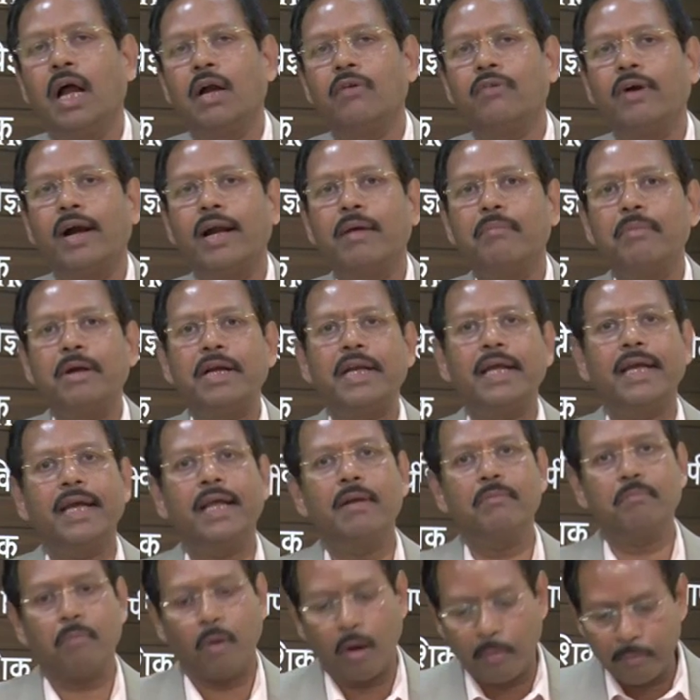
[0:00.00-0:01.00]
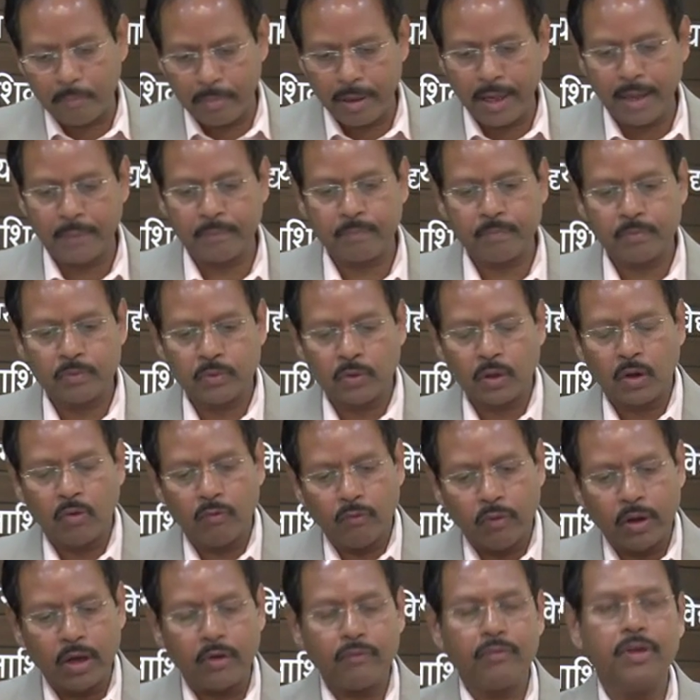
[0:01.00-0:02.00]
and we had a meeting in Bombay
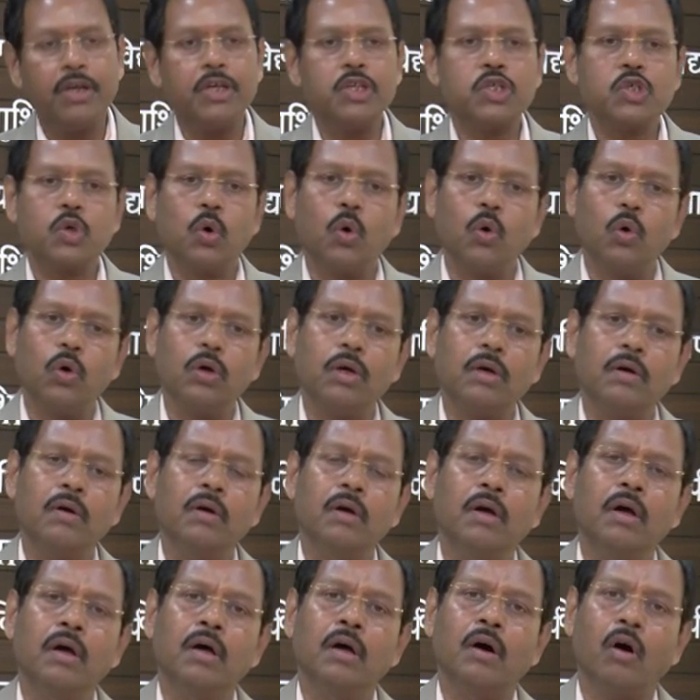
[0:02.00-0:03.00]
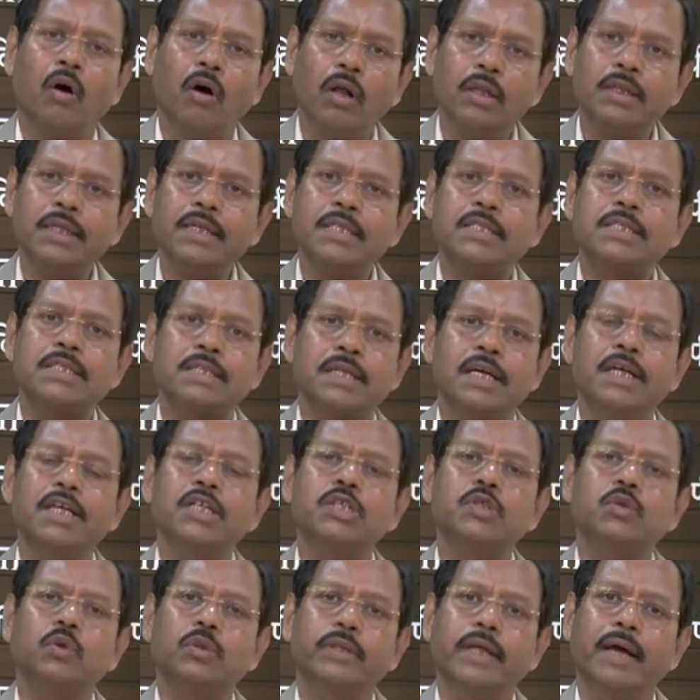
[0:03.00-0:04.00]
where we showed all these
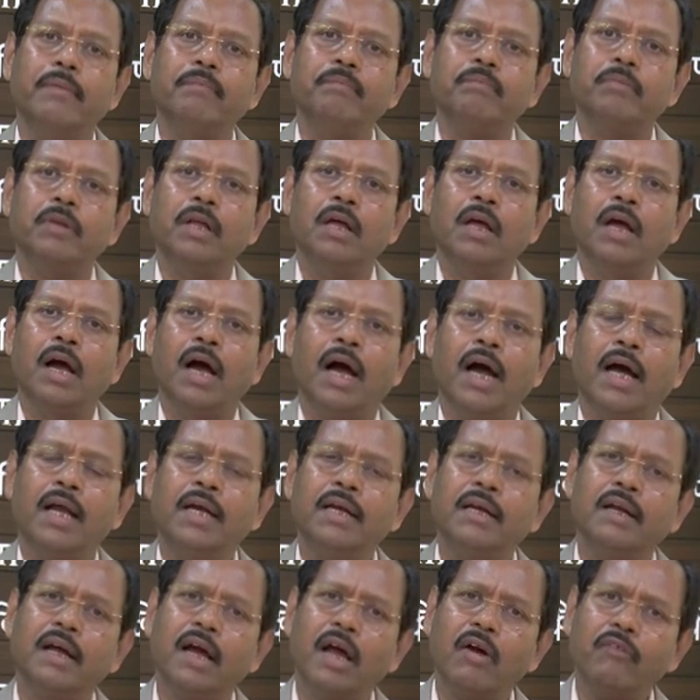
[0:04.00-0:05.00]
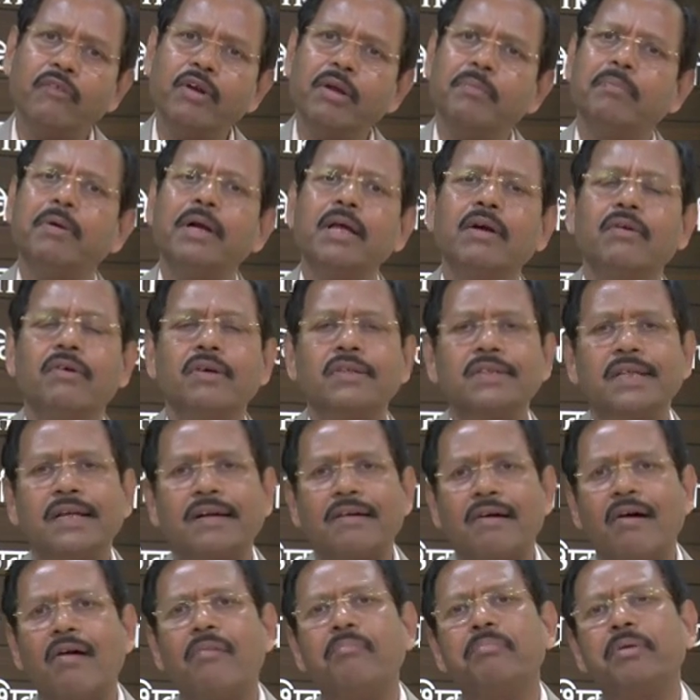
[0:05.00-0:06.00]
studies to them, and everybody was a
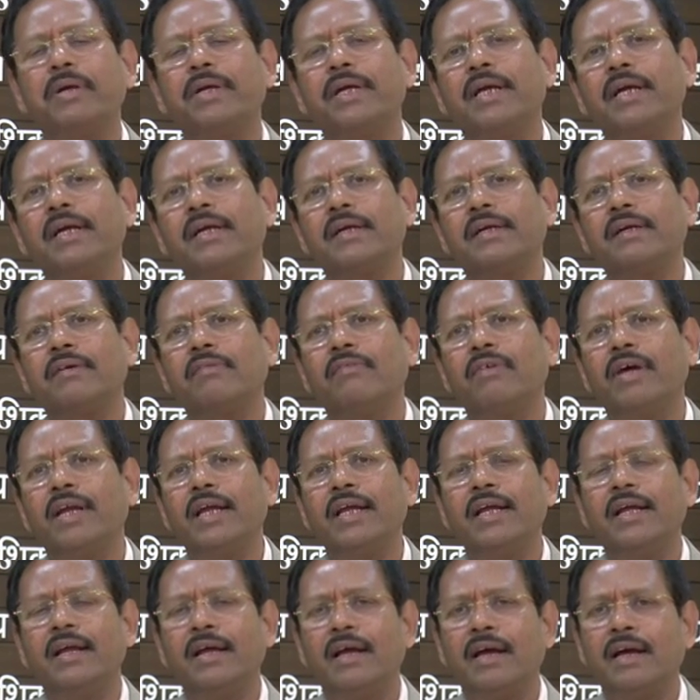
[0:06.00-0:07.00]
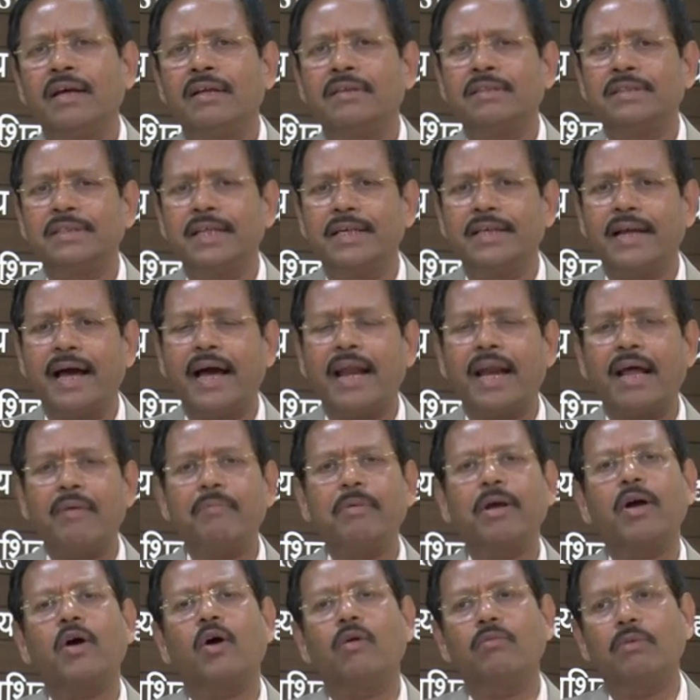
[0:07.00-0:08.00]
competent, very say
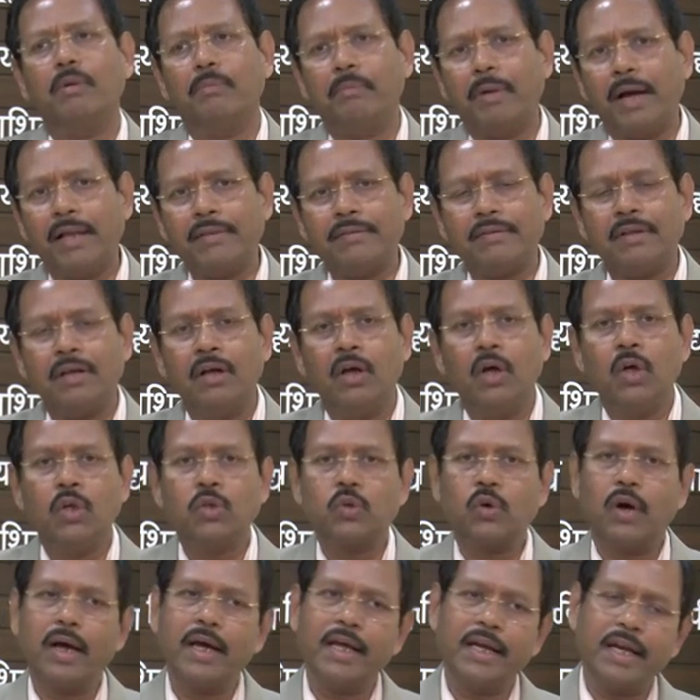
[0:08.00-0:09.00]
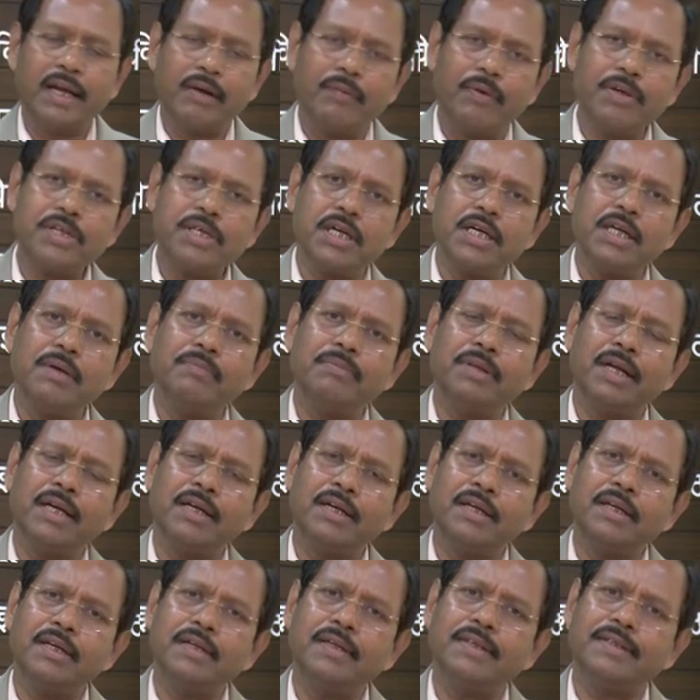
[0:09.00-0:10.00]
dynamic homeopath. So I requested him
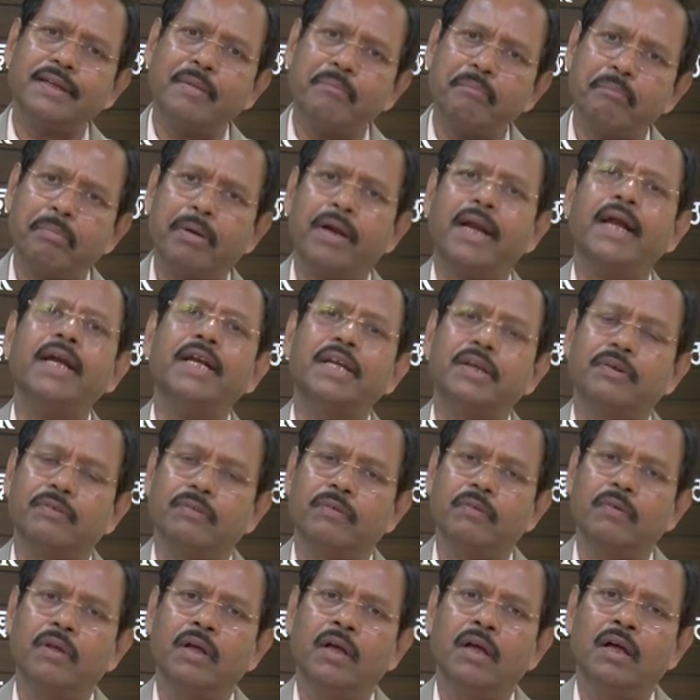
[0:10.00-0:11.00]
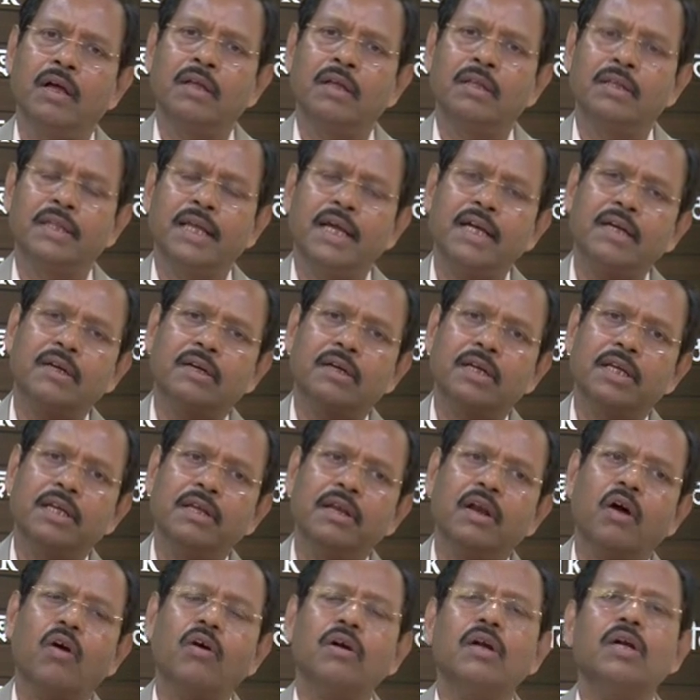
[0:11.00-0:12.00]
that it is imperative that
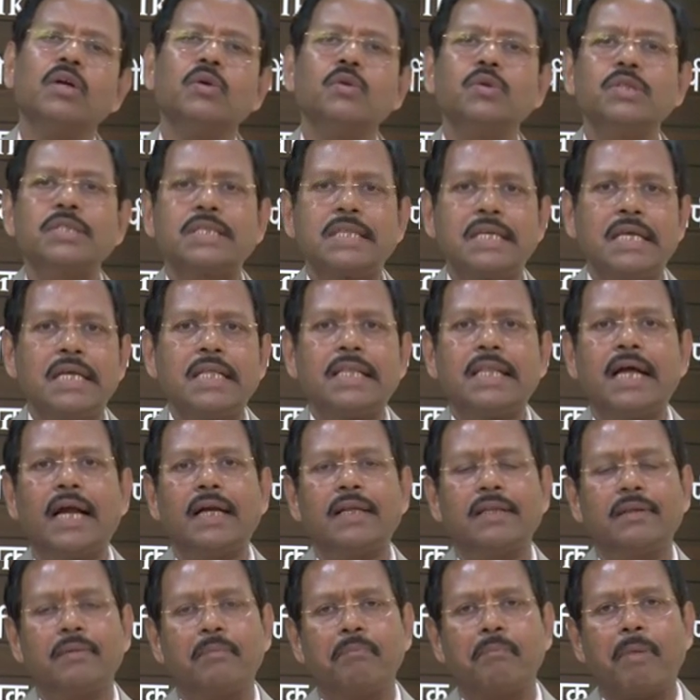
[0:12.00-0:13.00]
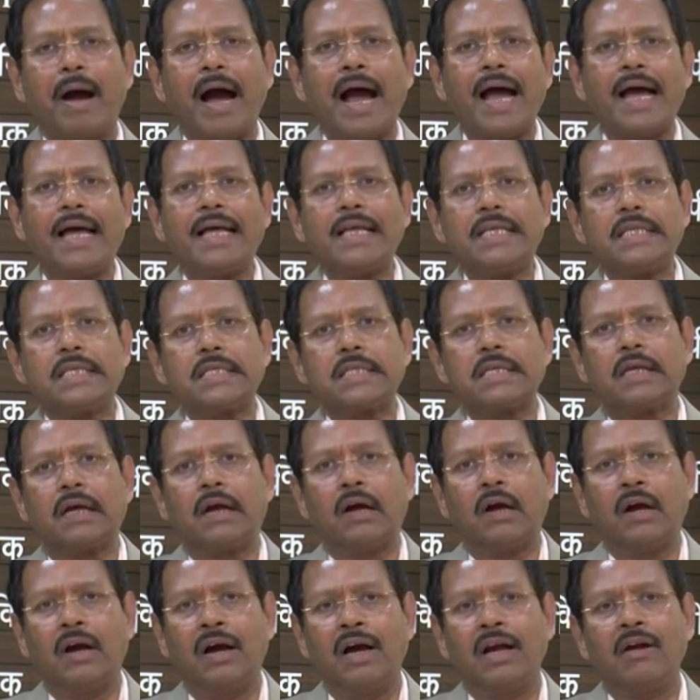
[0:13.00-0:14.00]
in order to see that the bias
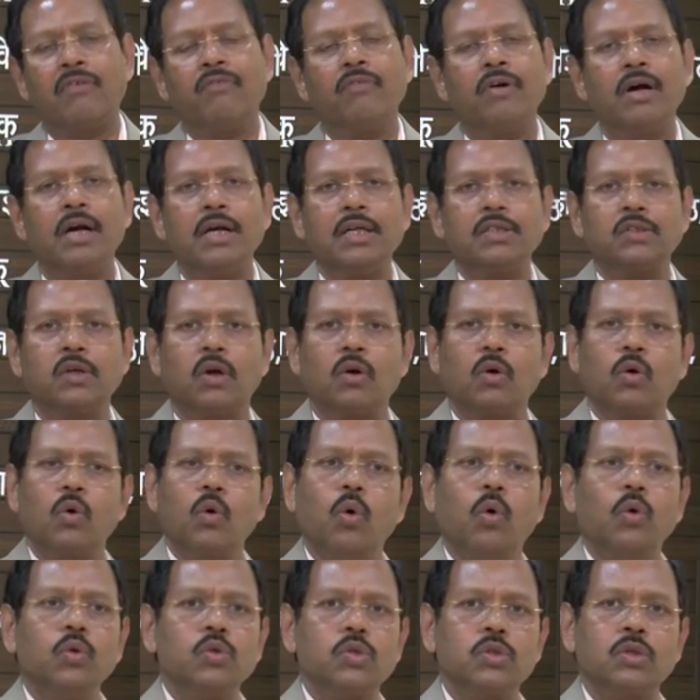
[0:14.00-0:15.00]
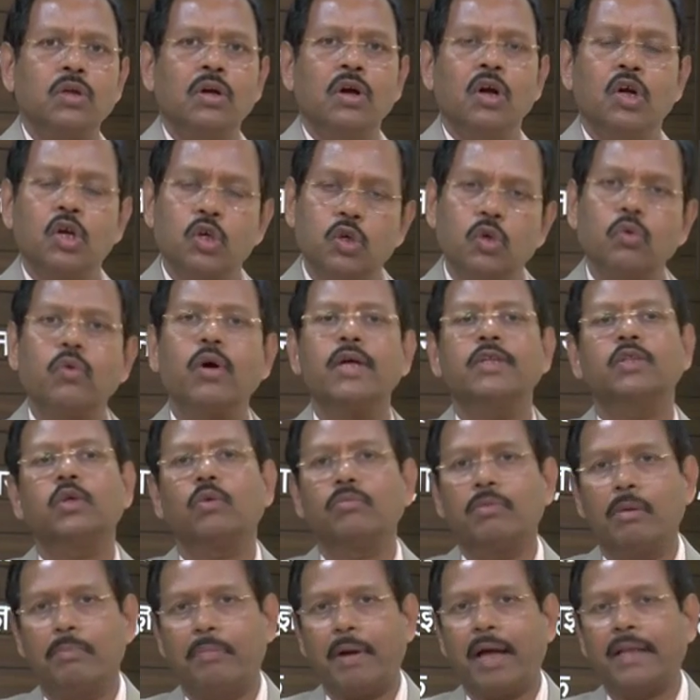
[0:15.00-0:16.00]
converts or goes towards
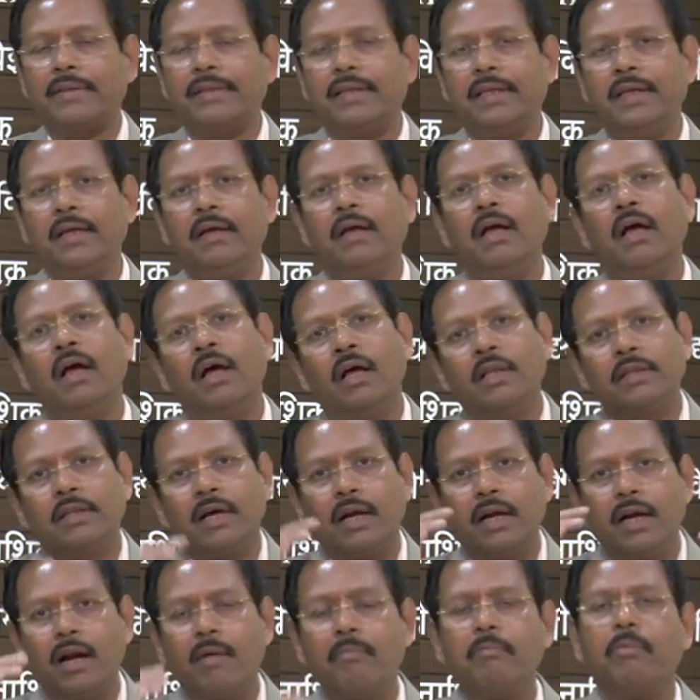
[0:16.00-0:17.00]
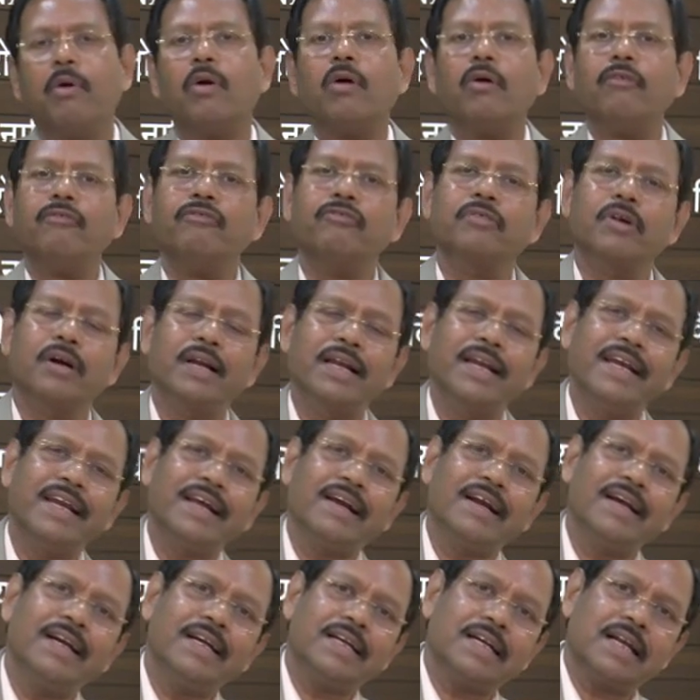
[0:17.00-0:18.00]
homeopathy, the number of
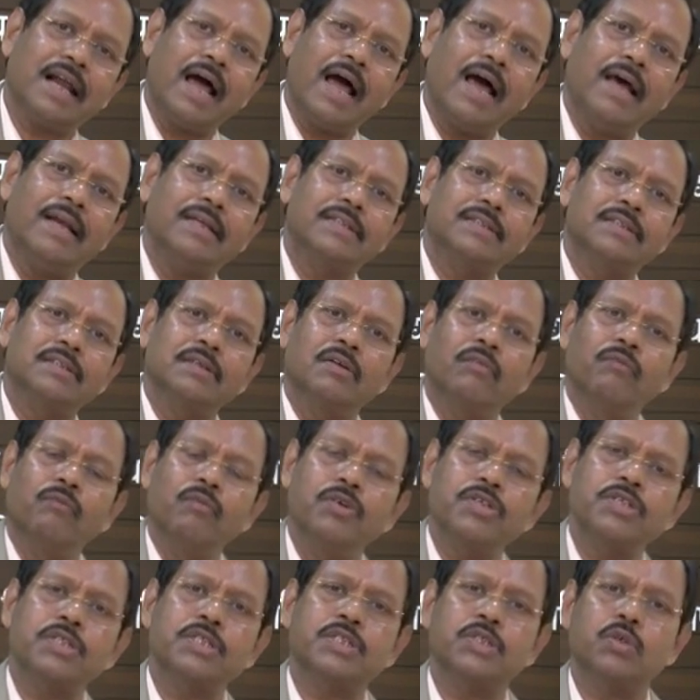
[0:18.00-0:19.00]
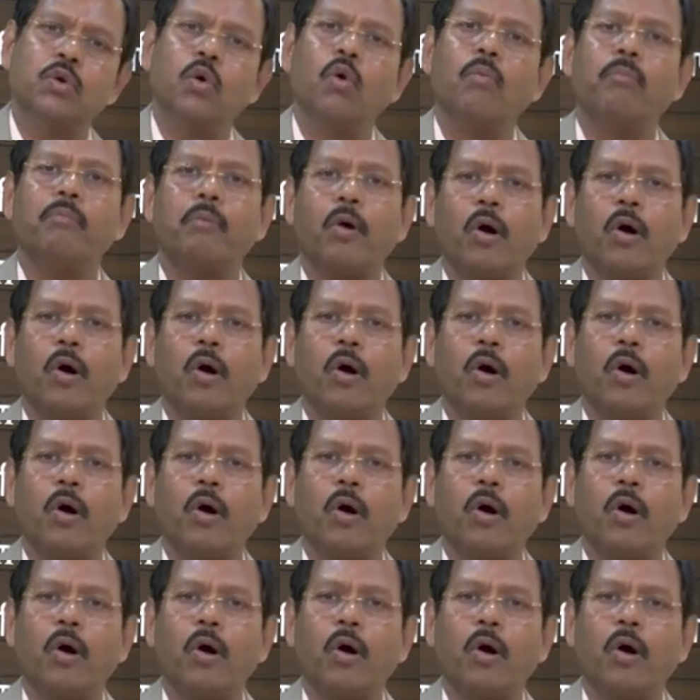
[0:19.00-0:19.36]
clinical trials which show